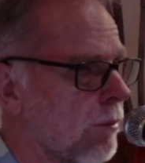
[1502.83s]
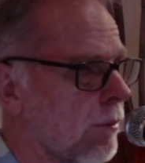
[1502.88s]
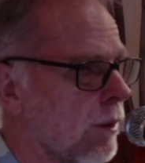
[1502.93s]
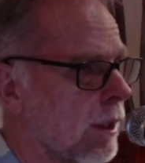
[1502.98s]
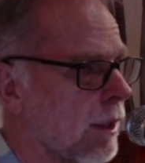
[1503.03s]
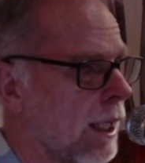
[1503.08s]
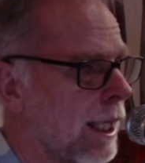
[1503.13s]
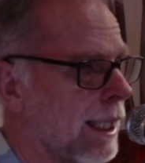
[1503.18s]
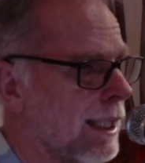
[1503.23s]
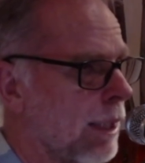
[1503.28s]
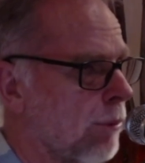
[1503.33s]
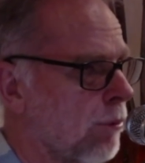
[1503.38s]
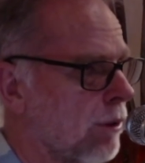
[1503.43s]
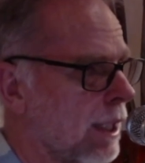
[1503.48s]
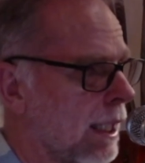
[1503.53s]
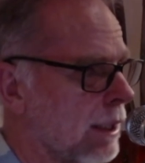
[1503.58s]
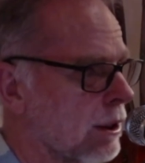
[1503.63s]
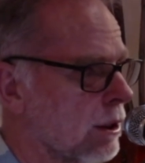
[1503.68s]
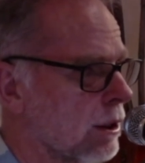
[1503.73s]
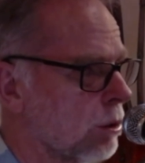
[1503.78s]
and then with
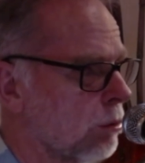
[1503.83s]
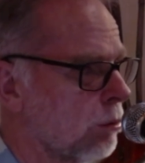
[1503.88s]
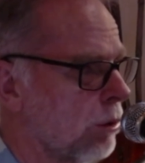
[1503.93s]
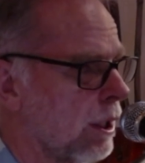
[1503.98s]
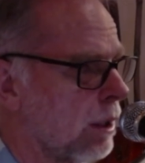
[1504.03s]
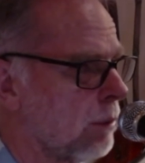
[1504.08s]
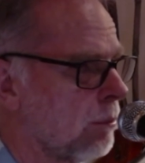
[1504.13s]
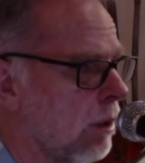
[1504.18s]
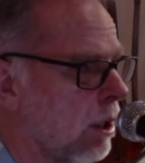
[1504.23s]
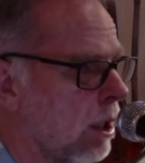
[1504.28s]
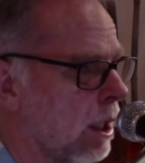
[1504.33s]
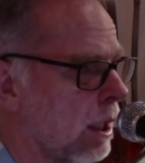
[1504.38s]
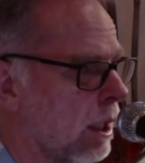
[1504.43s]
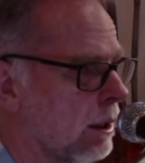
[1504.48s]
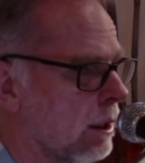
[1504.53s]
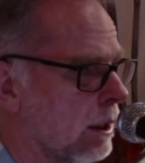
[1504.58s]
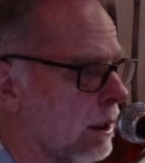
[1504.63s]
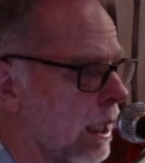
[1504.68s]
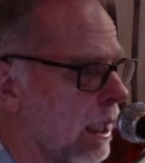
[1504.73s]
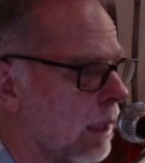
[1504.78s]
that serene
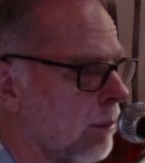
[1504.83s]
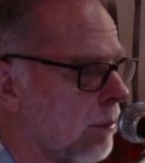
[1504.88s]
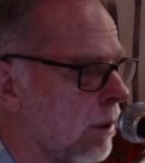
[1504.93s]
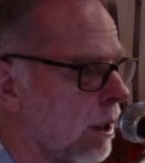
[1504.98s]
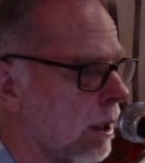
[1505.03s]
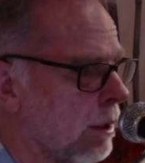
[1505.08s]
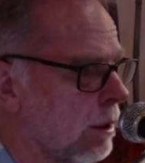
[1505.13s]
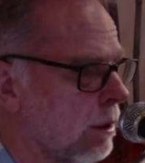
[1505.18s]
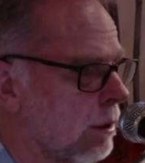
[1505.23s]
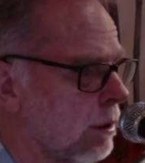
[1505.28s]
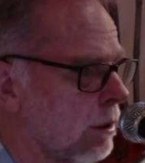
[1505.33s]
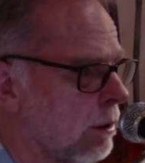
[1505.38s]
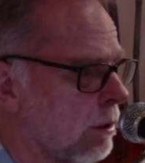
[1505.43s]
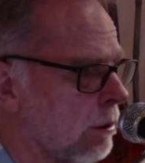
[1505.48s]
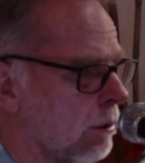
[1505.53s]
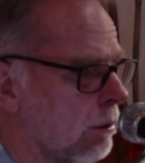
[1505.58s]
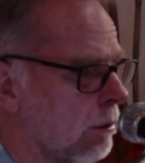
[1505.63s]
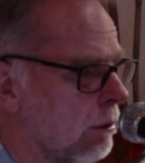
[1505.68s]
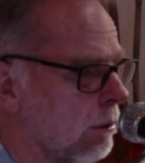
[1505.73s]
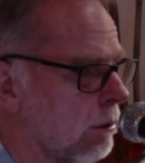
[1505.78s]
mind, calm mind,
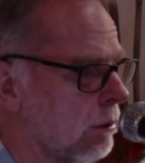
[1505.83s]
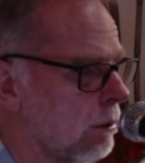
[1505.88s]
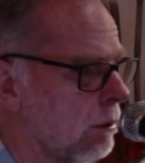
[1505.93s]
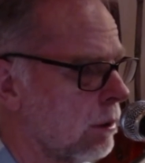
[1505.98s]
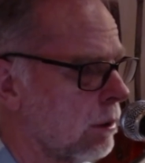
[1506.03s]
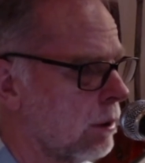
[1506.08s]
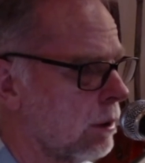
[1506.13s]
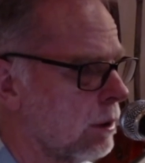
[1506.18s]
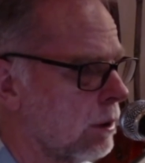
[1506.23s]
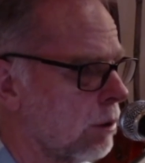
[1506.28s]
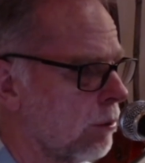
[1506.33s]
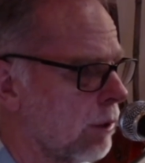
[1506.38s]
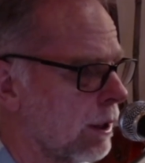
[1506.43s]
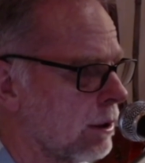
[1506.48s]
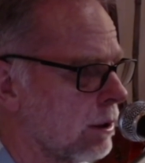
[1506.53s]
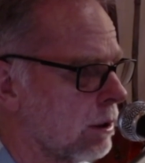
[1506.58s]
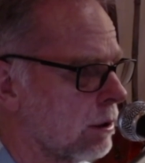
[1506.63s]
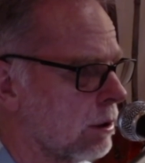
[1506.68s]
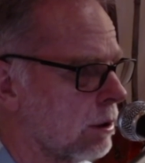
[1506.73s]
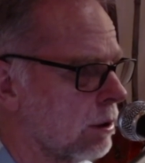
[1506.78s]
you direct
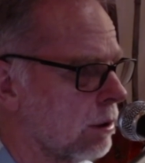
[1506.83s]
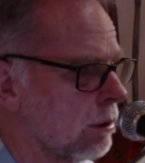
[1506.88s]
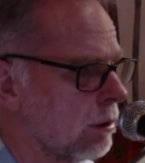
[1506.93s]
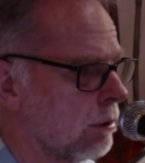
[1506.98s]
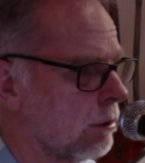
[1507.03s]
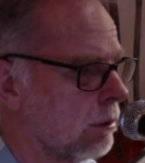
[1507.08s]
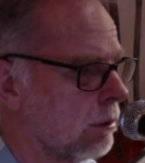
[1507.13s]
it to